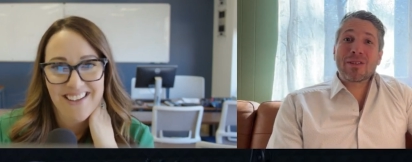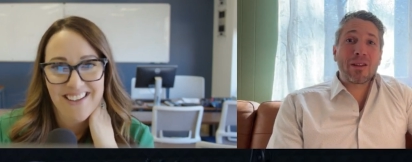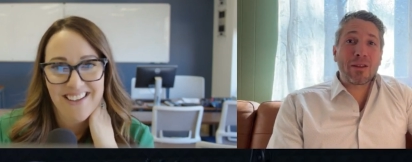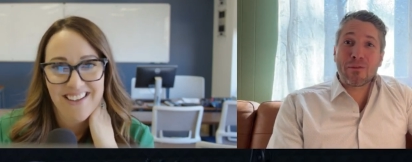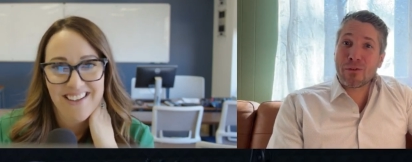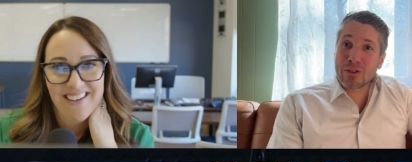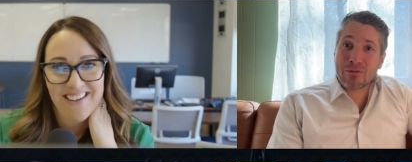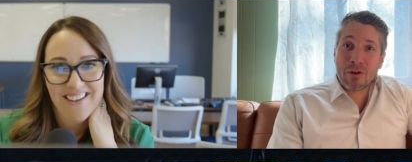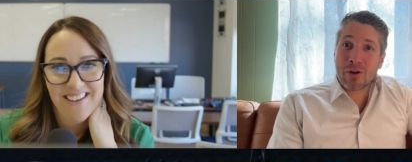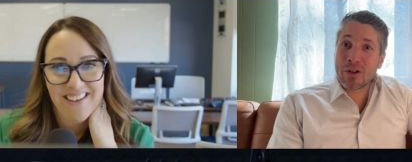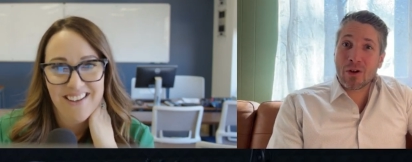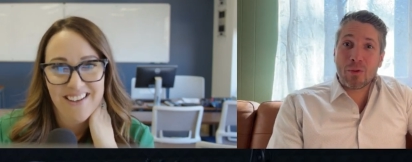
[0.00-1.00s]
Speaker 1: it's not their first
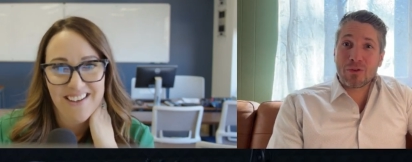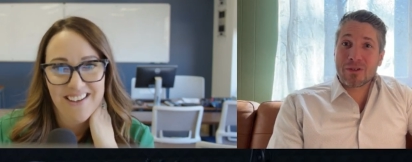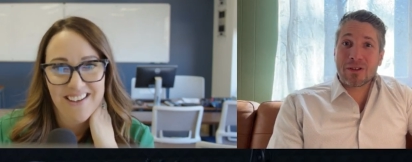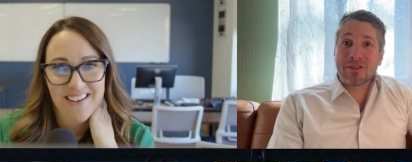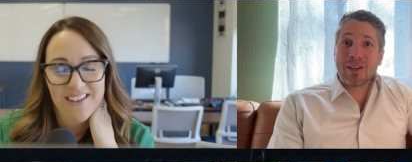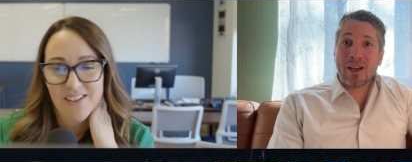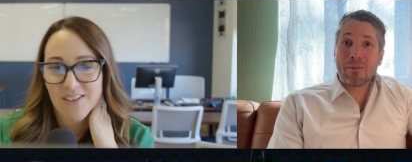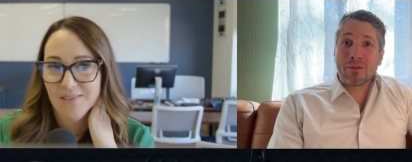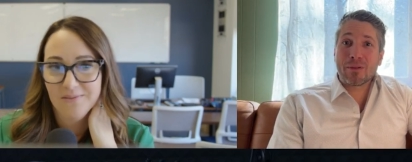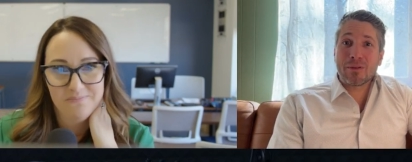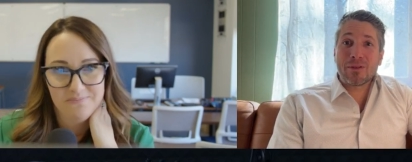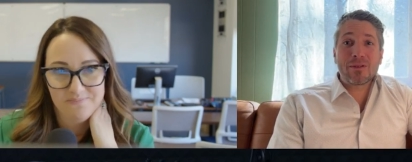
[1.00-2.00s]
rodeo most of the time.
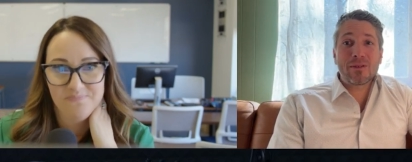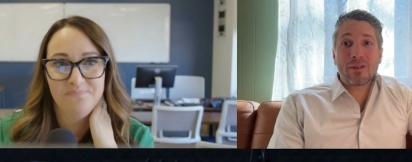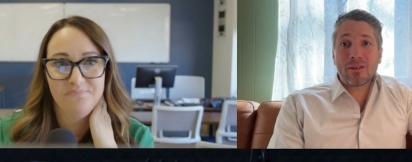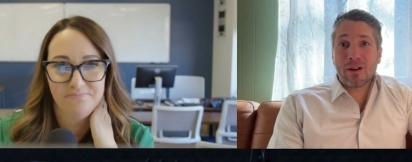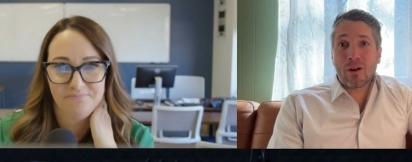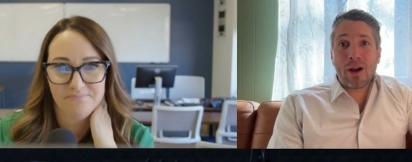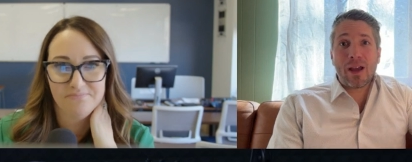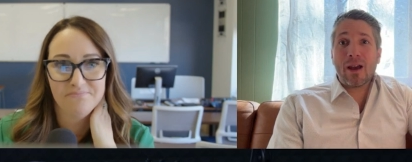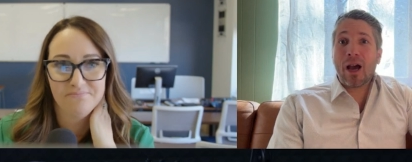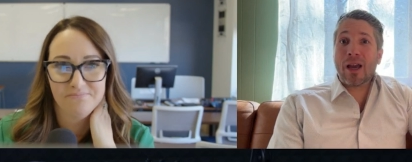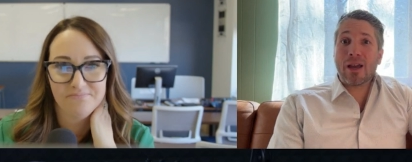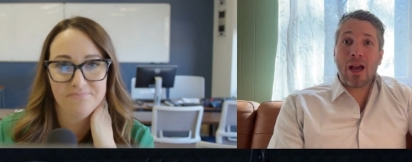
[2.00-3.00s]
You know, I,
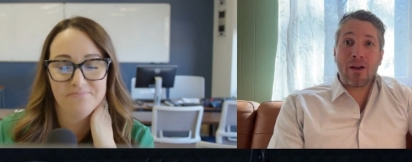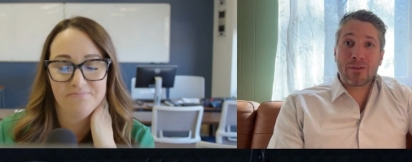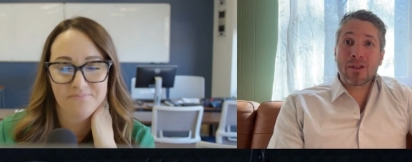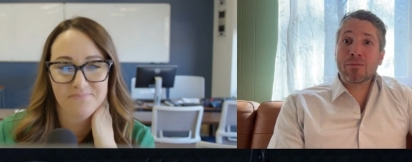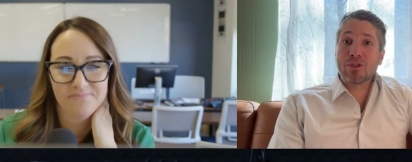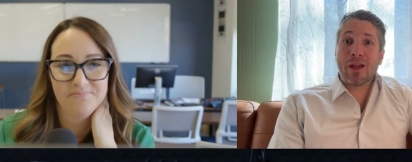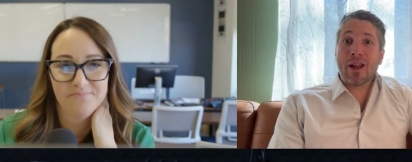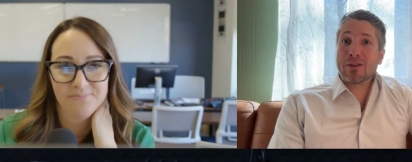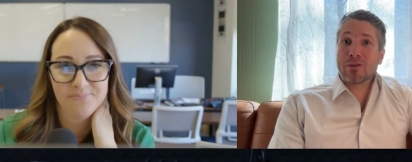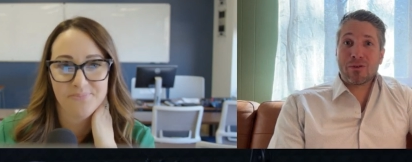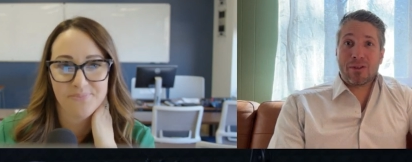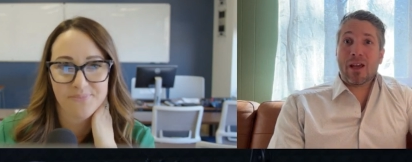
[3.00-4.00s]
I have some Gen
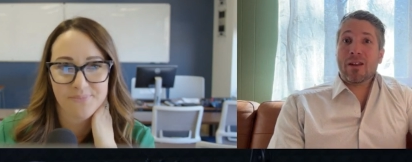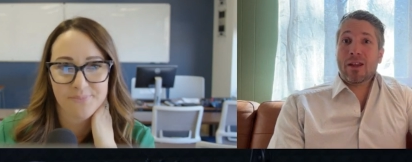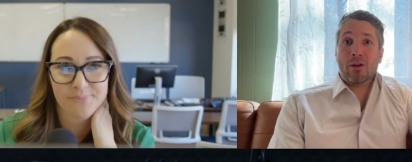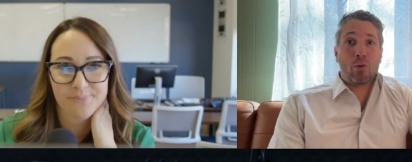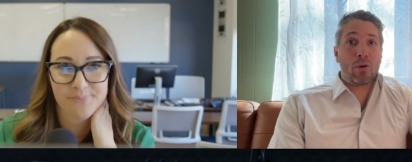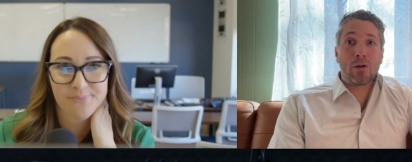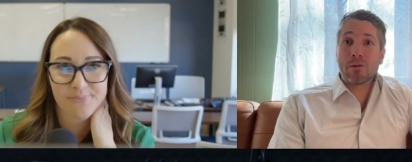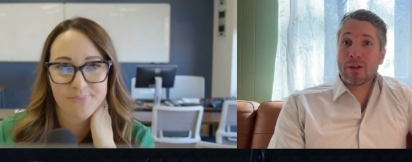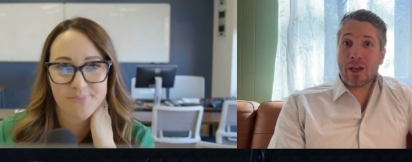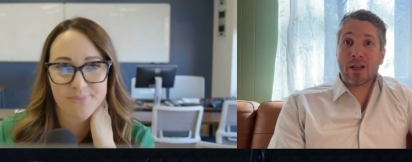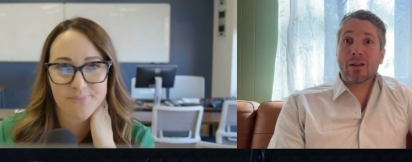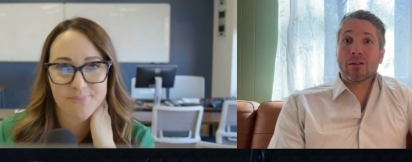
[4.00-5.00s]
Xers that they were
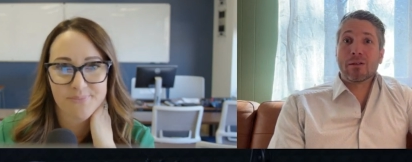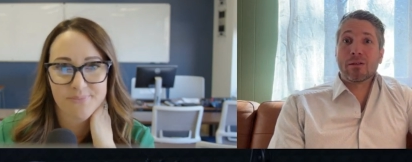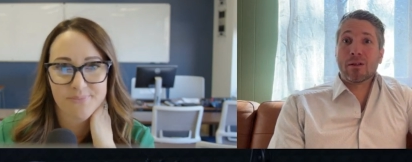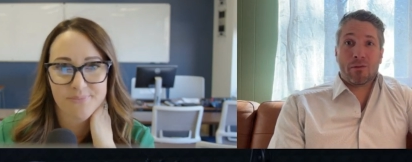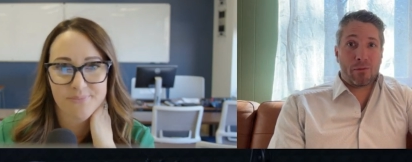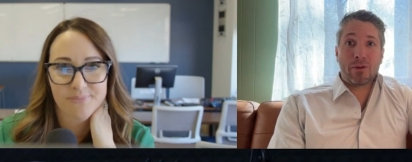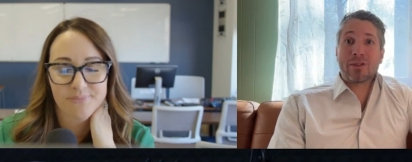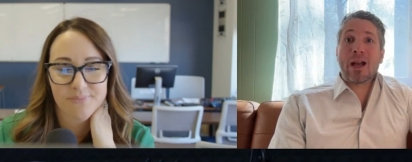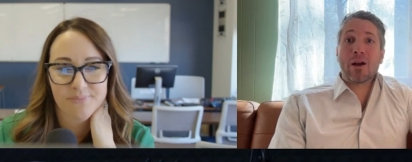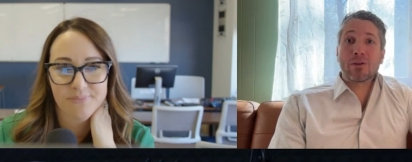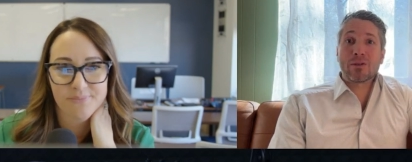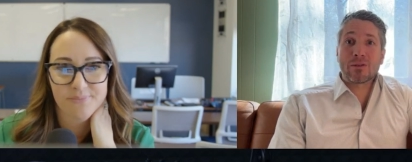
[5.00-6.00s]
getting their first
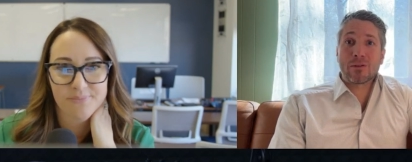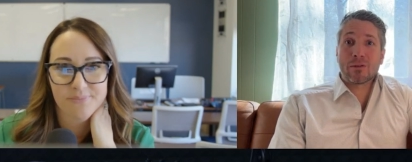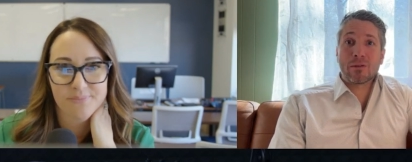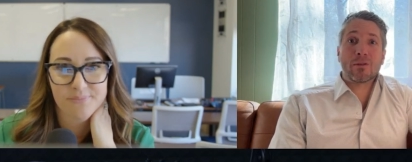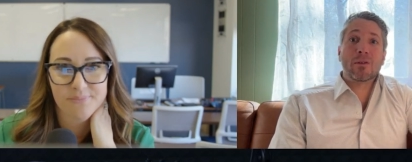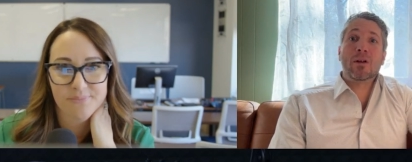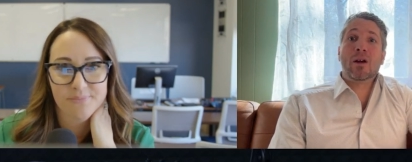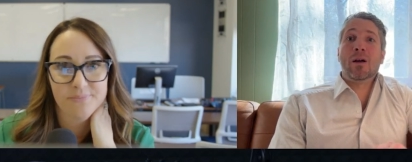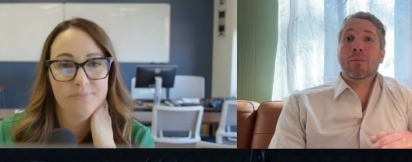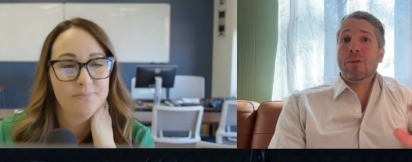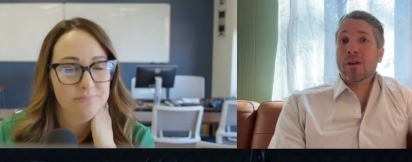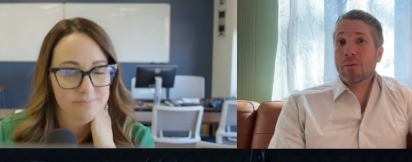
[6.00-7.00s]
house.
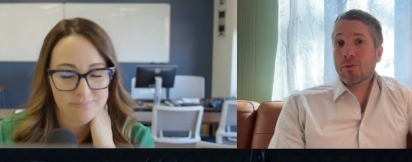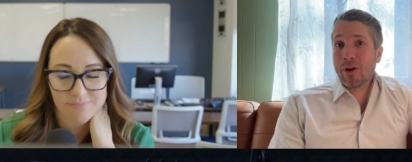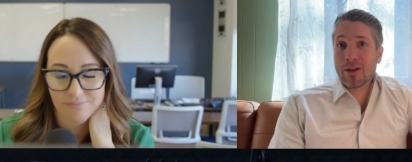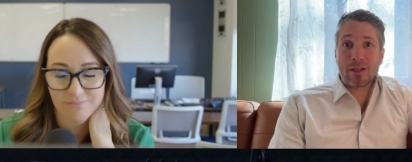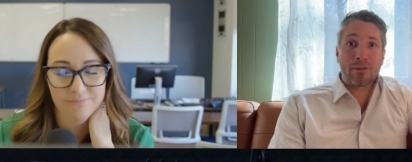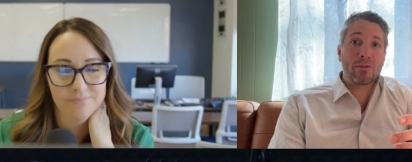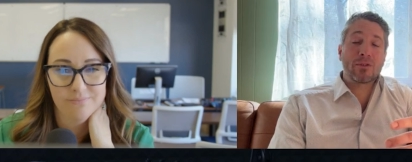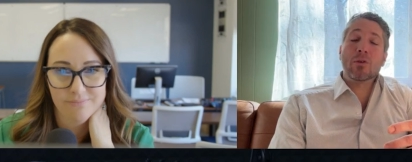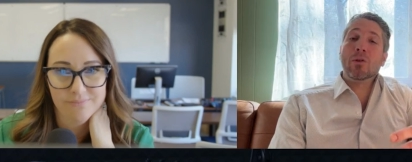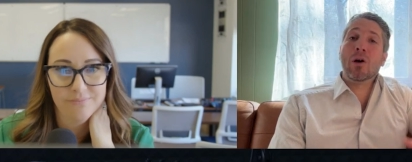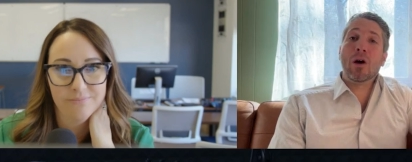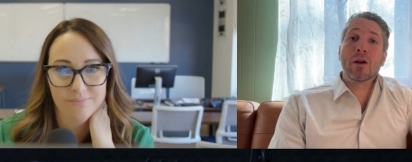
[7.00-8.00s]
Um, they've been renting for
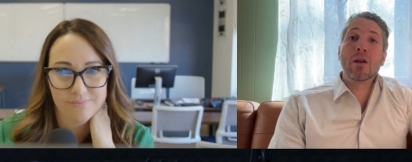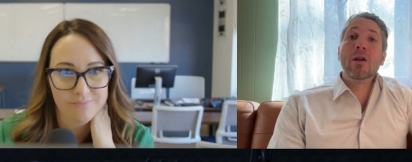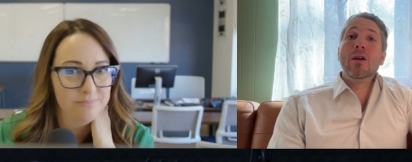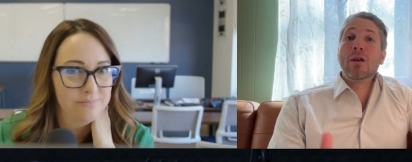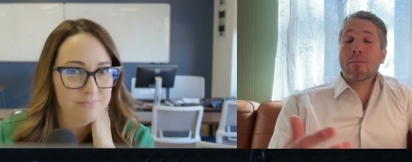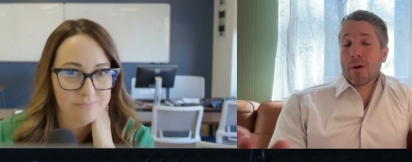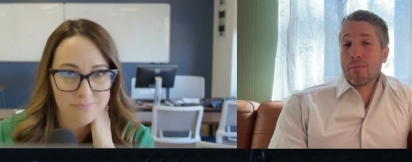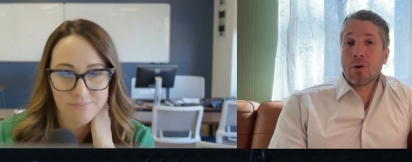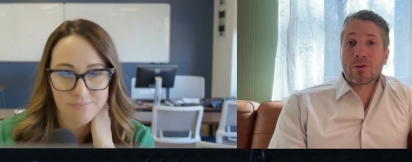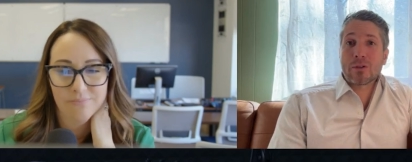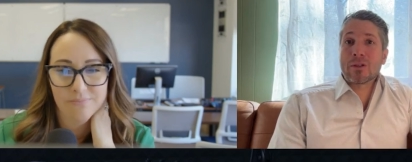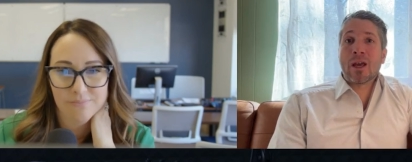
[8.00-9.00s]
so long, but
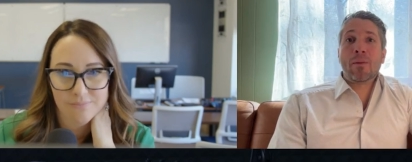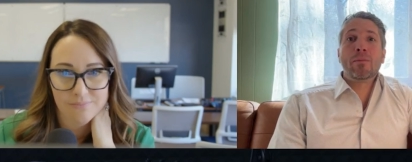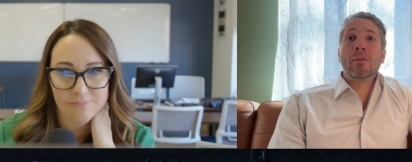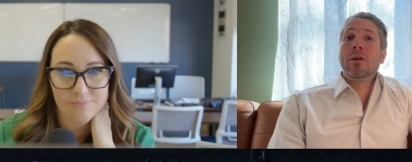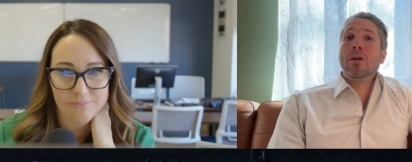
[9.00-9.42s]
most of them,